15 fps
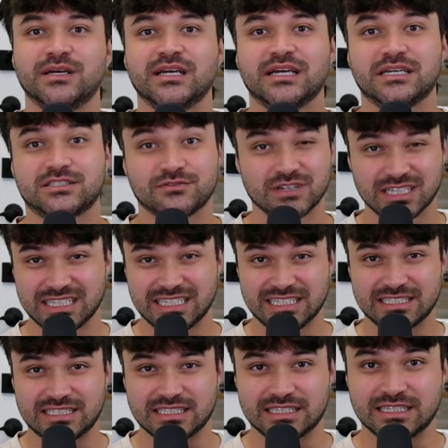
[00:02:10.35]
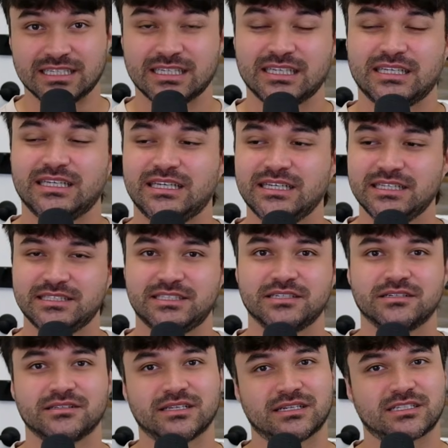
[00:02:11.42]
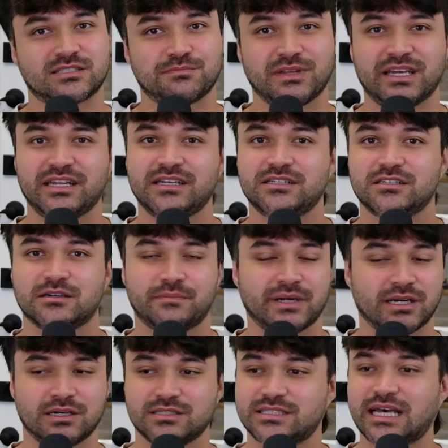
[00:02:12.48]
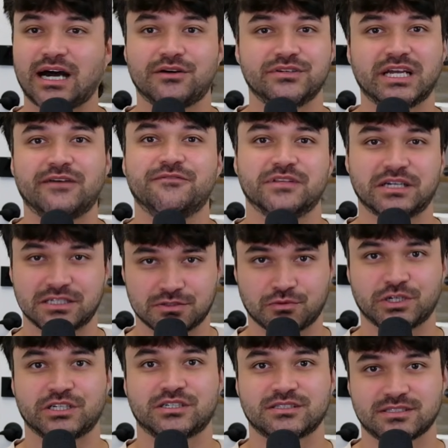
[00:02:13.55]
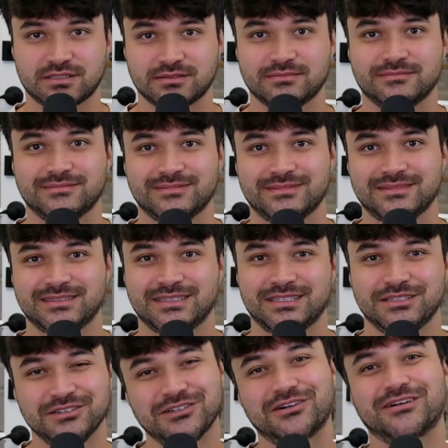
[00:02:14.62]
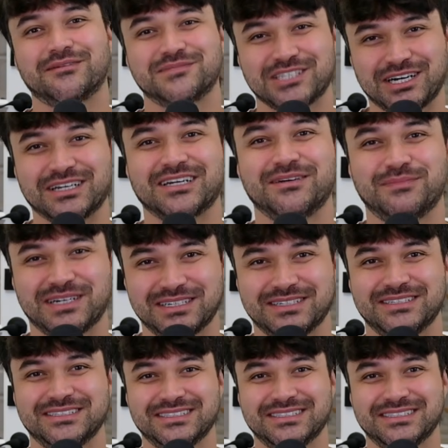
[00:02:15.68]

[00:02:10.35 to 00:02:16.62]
It's really easy. Easier than explaining to your parents how Netflix works. You know what I'm talking about.